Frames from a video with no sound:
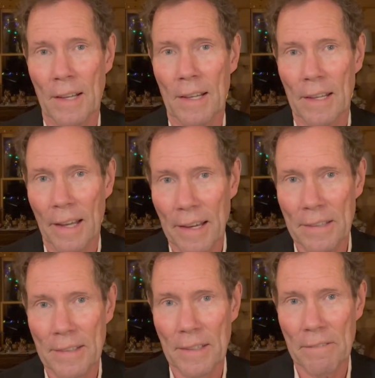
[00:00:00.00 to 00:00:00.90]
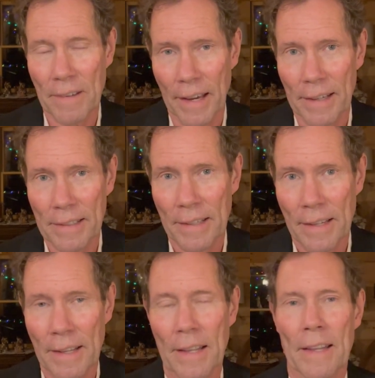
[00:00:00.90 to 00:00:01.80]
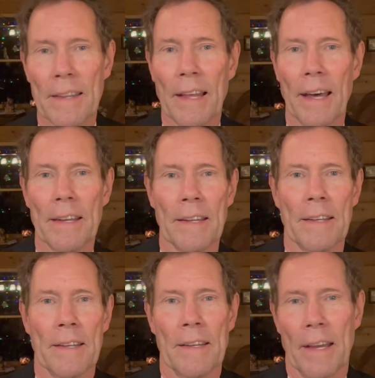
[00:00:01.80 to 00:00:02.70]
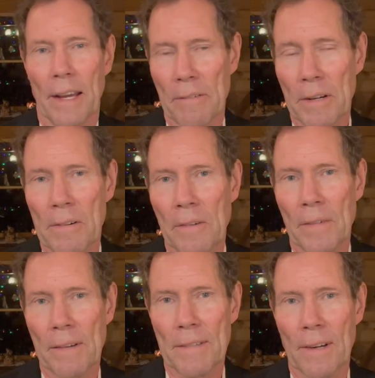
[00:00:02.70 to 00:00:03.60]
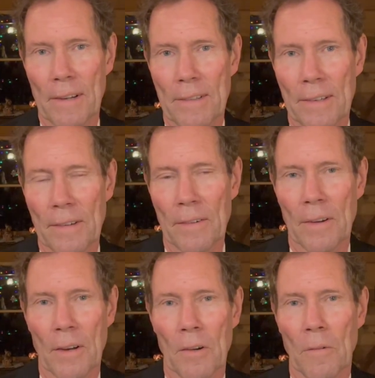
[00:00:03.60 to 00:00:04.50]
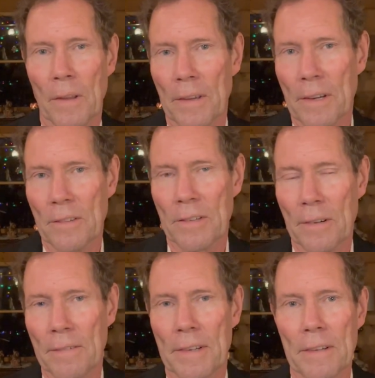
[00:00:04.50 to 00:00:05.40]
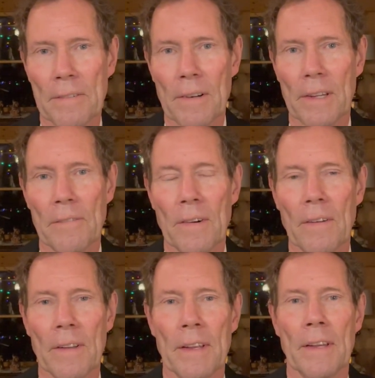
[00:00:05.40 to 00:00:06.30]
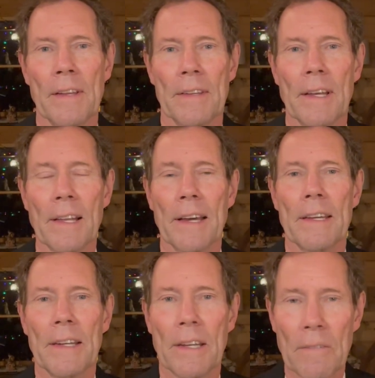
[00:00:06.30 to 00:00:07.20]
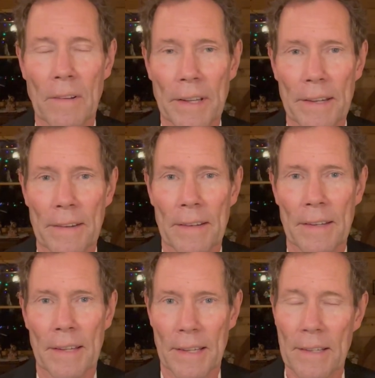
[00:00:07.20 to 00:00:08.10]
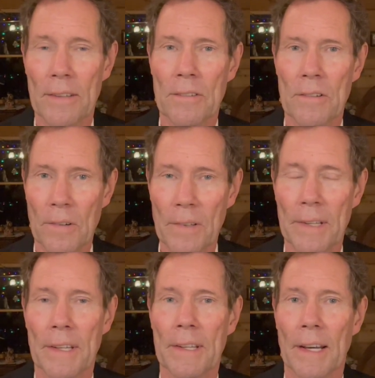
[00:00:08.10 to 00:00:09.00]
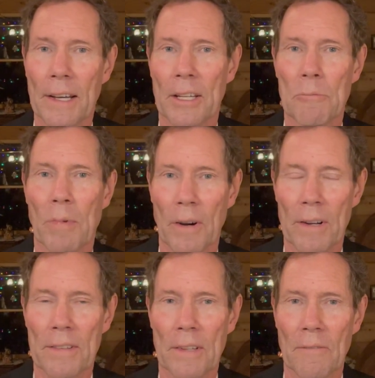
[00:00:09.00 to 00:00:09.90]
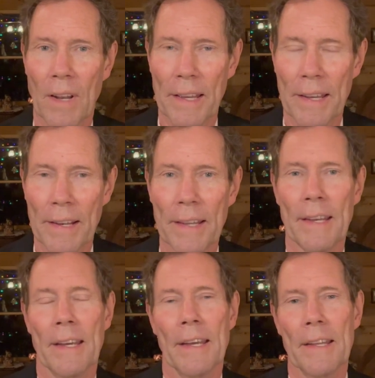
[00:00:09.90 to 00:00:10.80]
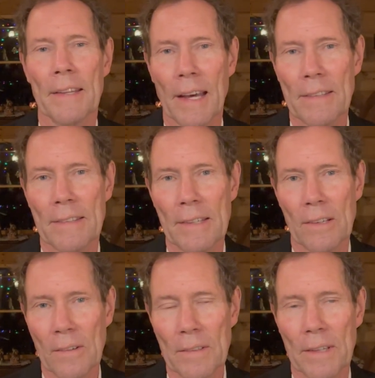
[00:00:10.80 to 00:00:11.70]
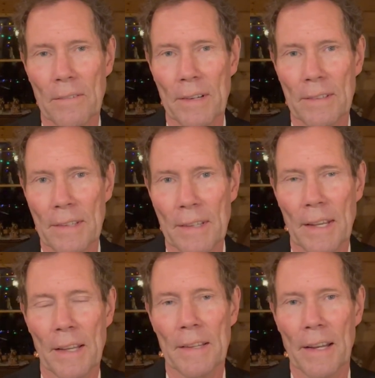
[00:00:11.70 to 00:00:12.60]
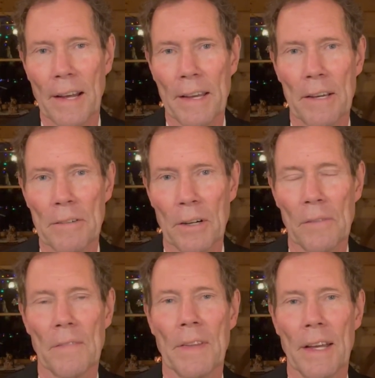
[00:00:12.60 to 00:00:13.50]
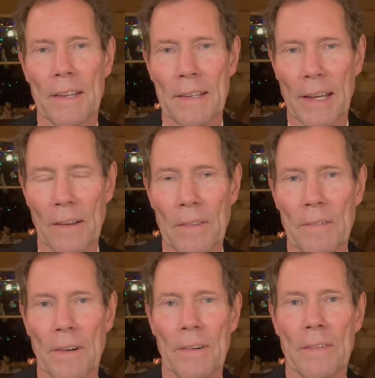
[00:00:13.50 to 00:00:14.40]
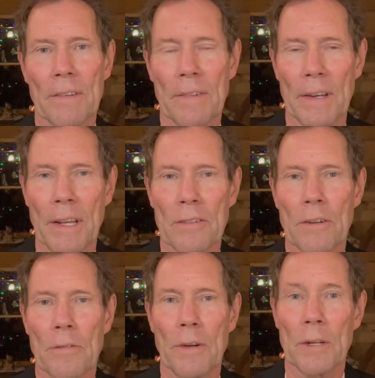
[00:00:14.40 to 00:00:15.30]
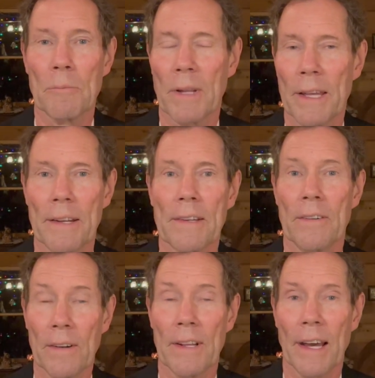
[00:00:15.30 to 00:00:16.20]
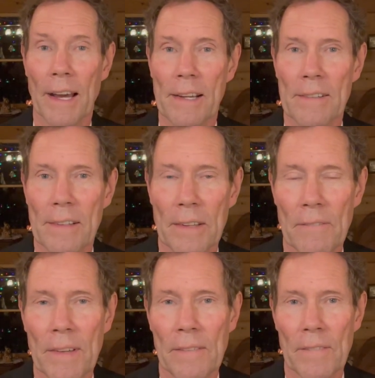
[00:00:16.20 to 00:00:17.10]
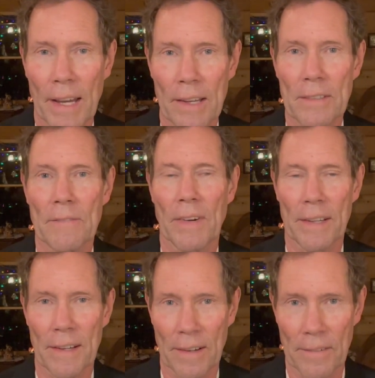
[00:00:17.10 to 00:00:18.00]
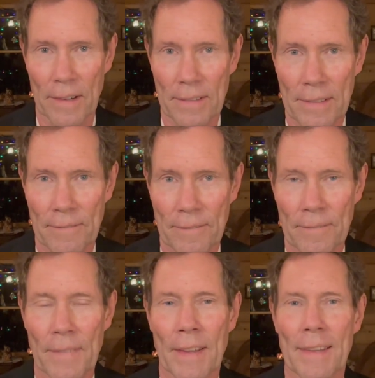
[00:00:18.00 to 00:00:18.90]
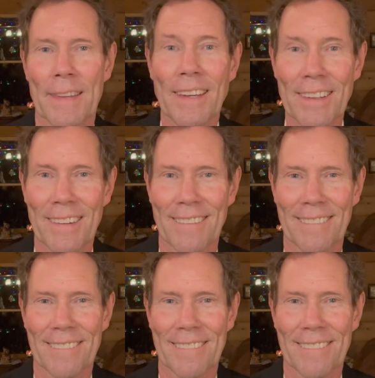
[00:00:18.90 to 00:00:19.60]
lies in the fact that every group I've talked to, whether conservative or liberal, they like it equally. It is truly a nonpartisan plan, and that's the only reason that I have hope that down the road the financial freedom plan could actually be passed by Congress. Thank you.